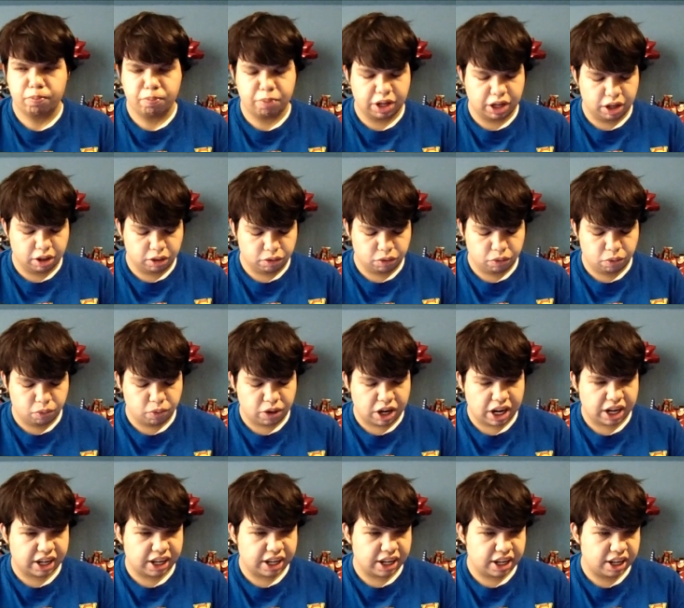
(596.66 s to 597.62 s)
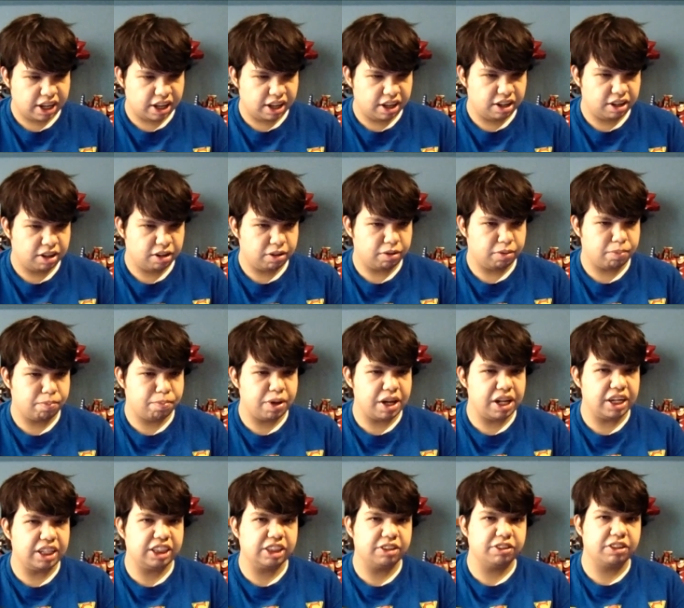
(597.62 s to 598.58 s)
big old rock guy, the
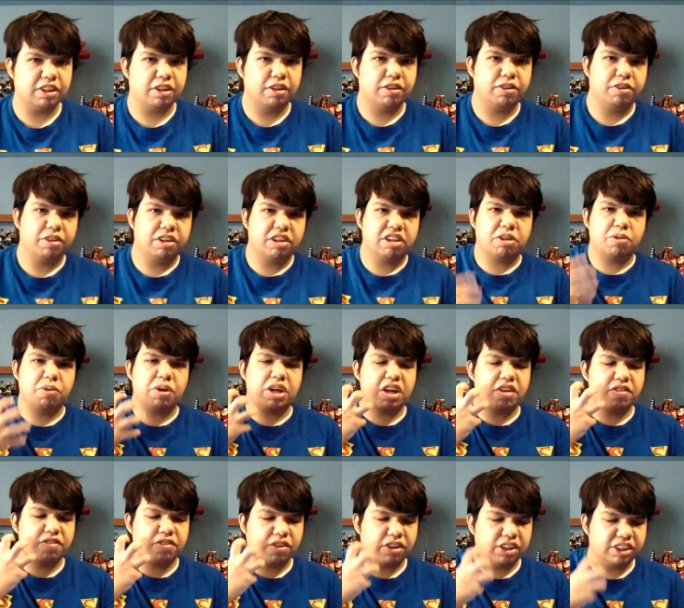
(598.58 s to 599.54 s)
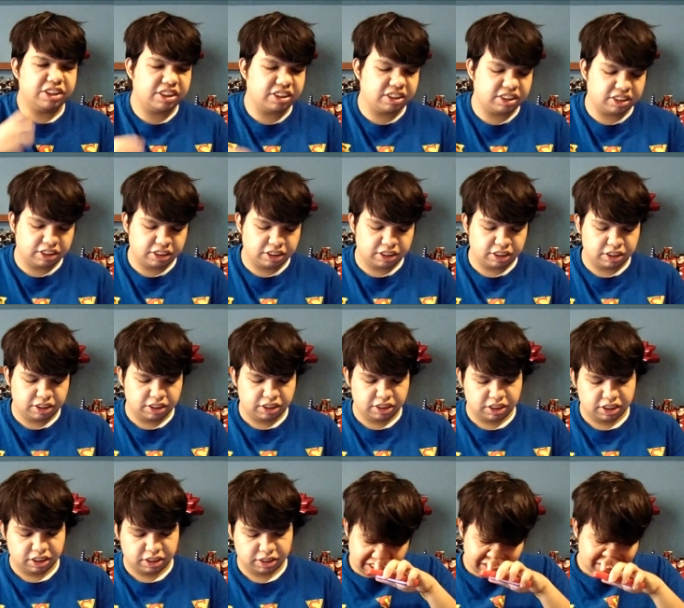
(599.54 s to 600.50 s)
pitch with the squeaky voice.
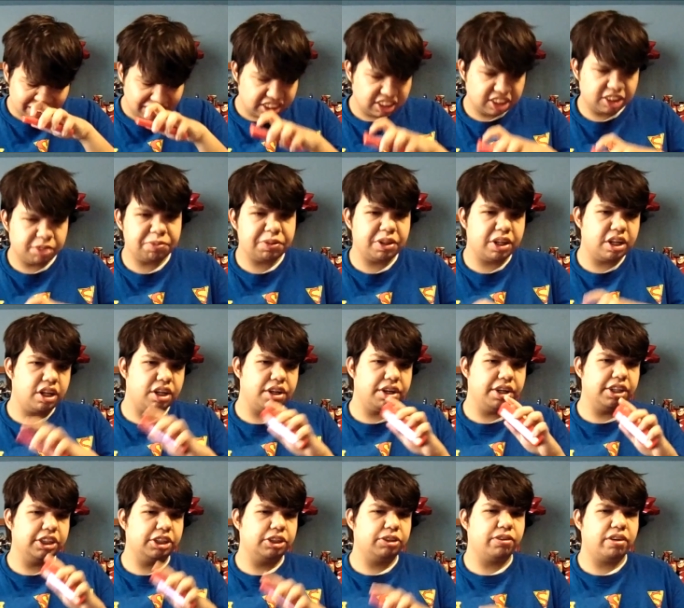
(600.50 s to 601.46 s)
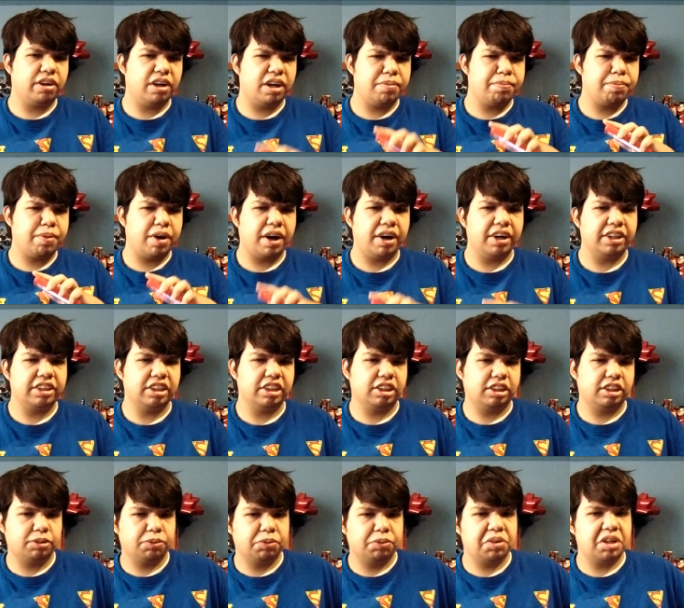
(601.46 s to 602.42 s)
Some of the other Straw Hat pirates
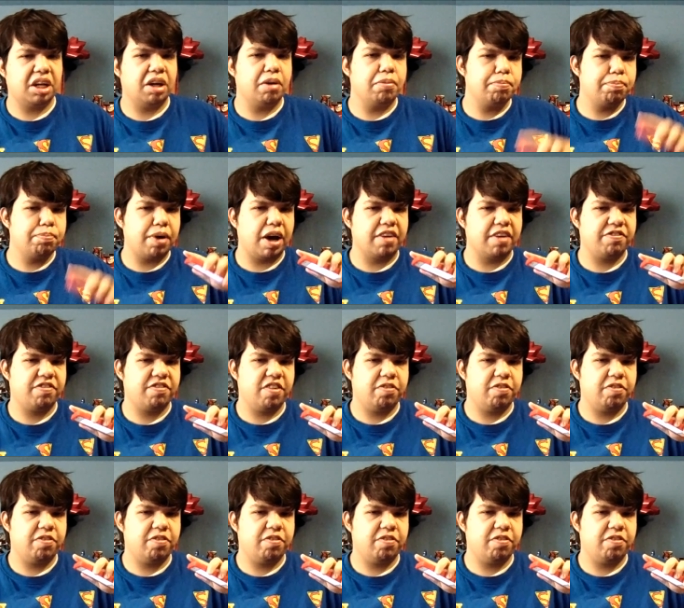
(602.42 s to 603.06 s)
just went out by